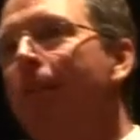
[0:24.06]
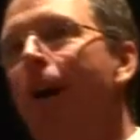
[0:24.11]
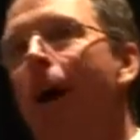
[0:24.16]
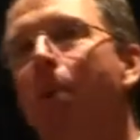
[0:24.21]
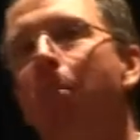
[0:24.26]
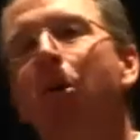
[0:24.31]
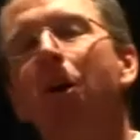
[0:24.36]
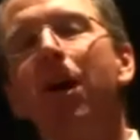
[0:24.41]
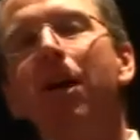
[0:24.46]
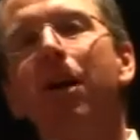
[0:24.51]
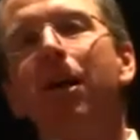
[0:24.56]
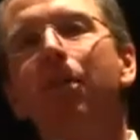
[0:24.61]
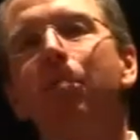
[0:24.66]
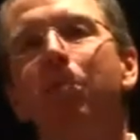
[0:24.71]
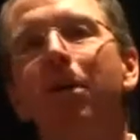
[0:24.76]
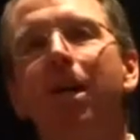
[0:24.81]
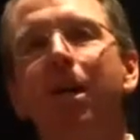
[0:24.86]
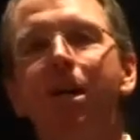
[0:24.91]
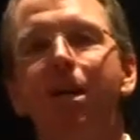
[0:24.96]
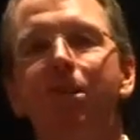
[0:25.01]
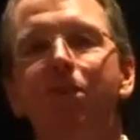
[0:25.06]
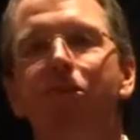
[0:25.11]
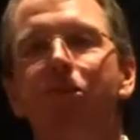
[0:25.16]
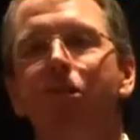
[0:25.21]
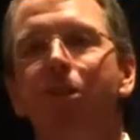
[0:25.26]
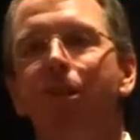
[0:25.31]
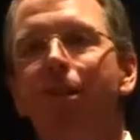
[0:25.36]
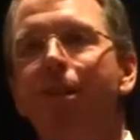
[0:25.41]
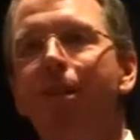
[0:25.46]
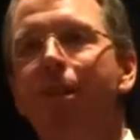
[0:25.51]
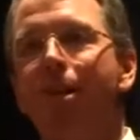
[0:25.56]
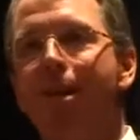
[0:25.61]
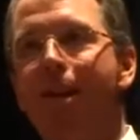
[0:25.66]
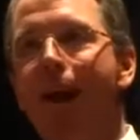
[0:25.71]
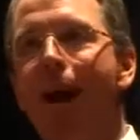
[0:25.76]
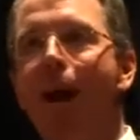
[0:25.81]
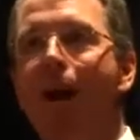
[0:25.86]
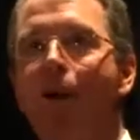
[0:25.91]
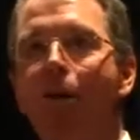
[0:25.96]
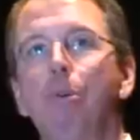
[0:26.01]
I'm running because
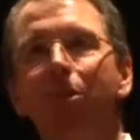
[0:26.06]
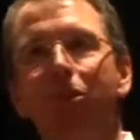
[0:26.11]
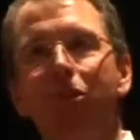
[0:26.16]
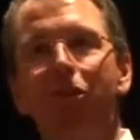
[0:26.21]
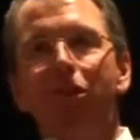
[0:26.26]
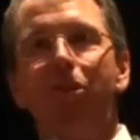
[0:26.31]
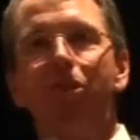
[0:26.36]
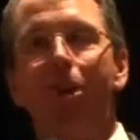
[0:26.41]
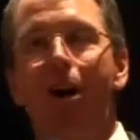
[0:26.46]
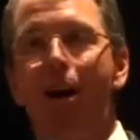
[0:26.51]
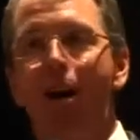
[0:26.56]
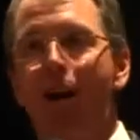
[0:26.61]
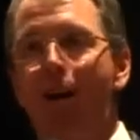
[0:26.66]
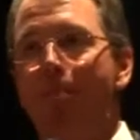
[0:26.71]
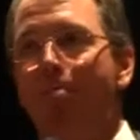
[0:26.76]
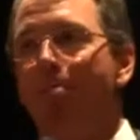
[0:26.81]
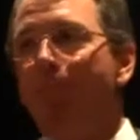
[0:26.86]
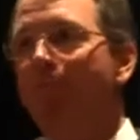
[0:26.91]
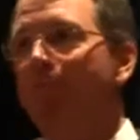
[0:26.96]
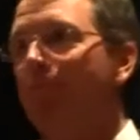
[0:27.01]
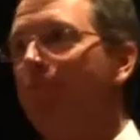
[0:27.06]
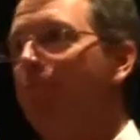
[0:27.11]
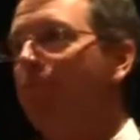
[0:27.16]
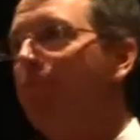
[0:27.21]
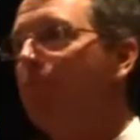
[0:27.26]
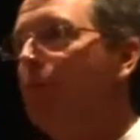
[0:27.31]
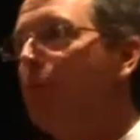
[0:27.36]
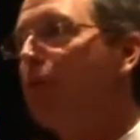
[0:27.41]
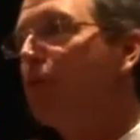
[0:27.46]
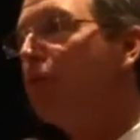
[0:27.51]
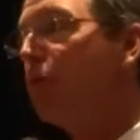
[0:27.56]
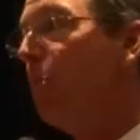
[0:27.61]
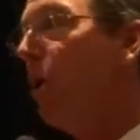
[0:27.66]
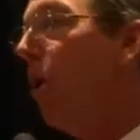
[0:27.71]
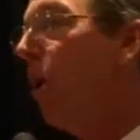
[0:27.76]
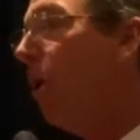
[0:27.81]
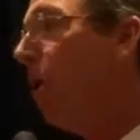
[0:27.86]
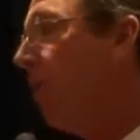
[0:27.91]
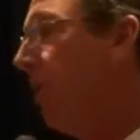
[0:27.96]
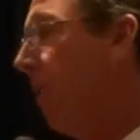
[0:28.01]
now is the time for
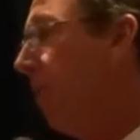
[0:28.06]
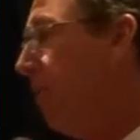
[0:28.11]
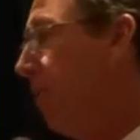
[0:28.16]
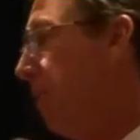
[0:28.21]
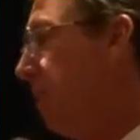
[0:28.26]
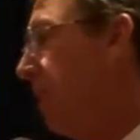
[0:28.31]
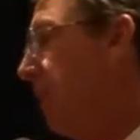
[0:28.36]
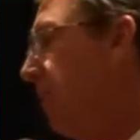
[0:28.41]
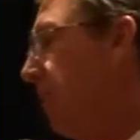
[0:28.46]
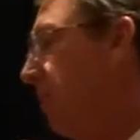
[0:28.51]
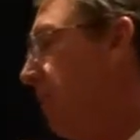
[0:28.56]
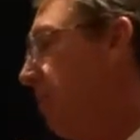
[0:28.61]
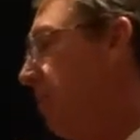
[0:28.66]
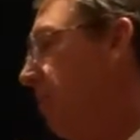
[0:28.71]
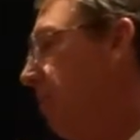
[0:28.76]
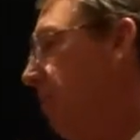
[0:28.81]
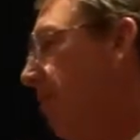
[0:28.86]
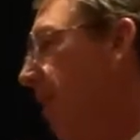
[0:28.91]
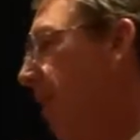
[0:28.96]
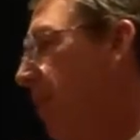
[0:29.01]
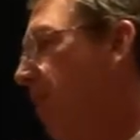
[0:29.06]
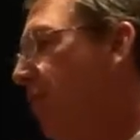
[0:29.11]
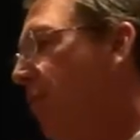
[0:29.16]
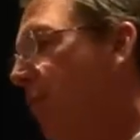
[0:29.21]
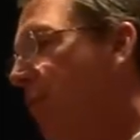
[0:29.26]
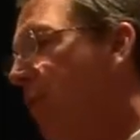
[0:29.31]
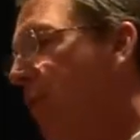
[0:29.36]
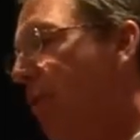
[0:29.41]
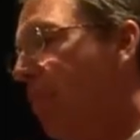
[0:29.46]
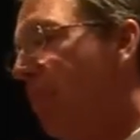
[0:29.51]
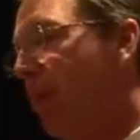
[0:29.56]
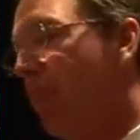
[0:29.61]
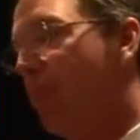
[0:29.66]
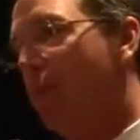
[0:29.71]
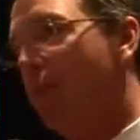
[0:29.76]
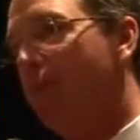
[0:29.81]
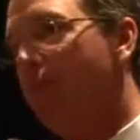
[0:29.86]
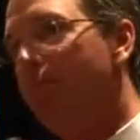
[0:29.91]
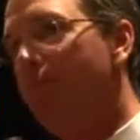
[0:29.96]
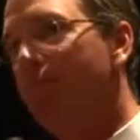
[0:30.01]
smaller government and freer
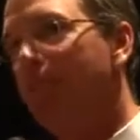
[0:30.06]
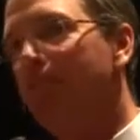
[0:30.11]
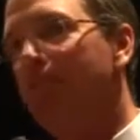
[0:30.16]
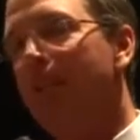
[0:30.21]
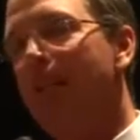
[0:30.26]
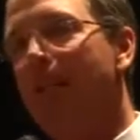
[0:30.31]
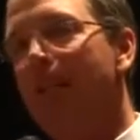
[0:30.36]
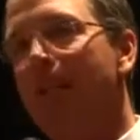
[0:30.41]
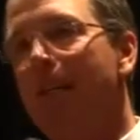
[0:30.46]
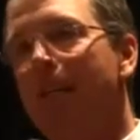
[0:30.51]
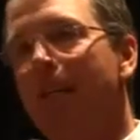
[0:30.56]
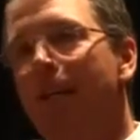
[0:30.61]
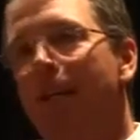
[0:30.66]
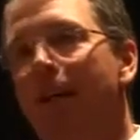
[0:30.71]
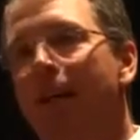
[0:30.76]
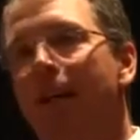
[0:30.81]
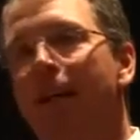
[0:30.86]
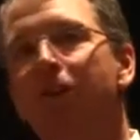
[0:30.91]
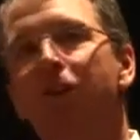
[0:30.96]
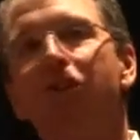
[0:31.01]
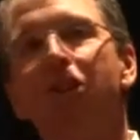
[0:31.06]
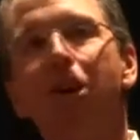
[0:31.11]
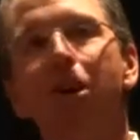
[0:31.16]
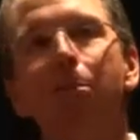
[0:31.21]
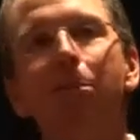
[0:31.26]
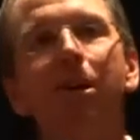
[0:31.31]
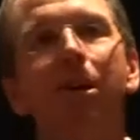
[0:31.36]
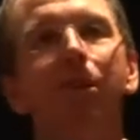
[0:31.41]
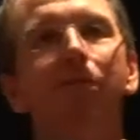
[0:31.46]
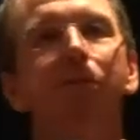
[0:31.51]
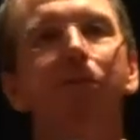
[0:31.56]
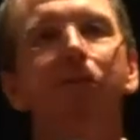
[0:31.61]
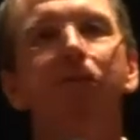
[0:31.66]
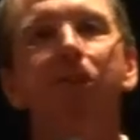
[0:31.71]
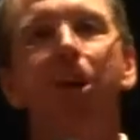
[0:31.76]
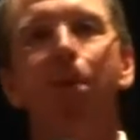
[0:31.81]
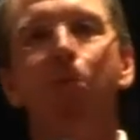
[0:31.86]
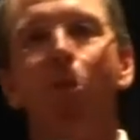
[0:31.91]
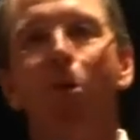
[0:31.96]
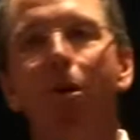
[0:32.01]
people. As chairman of the
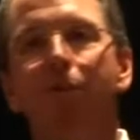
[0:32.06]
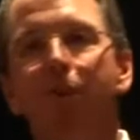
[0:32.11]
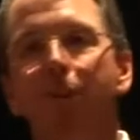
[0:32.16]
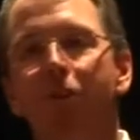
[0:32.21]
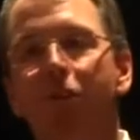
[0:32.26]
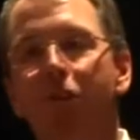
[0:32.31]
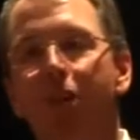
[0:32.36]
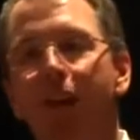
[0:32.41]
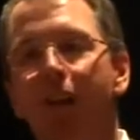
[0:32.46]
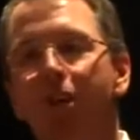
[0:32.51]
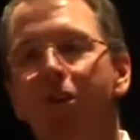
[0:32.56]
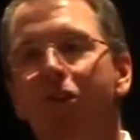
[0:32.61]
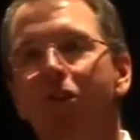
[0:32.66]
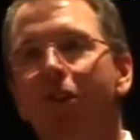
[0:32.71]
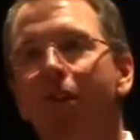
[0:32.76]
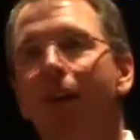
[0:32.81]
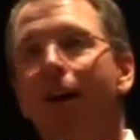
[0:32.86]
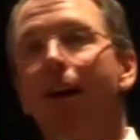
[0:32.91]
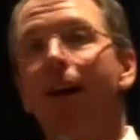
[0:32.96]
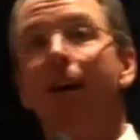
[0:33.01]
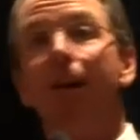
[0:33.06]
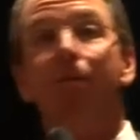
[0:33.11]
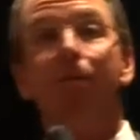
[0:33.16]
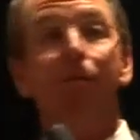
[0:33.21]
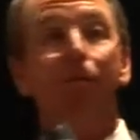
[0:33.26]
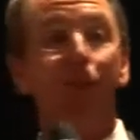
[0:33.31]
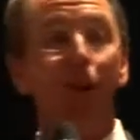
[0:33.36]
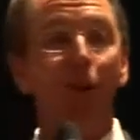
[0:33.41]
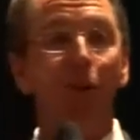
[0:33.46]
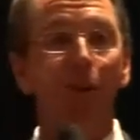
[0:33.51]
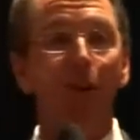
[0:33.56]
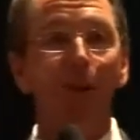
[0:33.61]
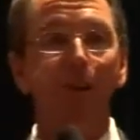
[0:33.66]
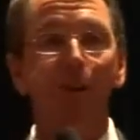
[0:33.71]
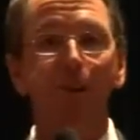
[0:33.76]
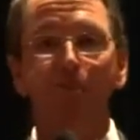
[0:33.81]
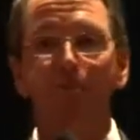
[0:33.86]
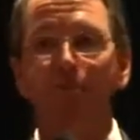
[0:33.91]
State Board of Education, I have voted